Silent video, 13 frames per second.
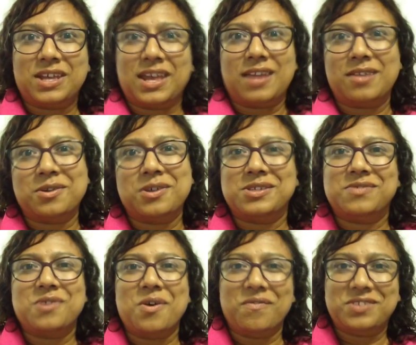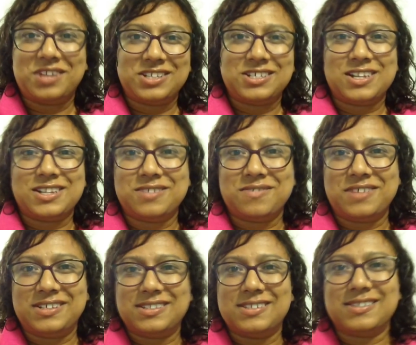again because of confidentiality
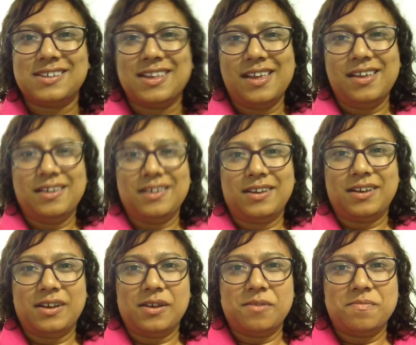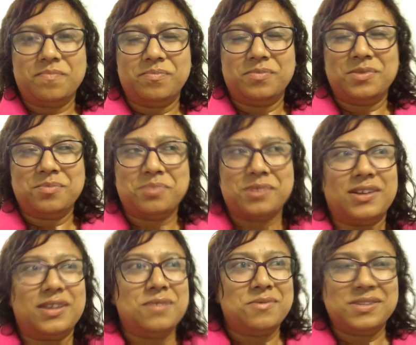reasons. But
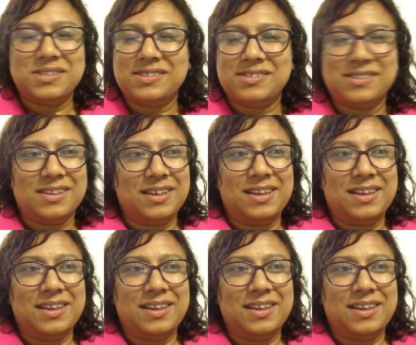it was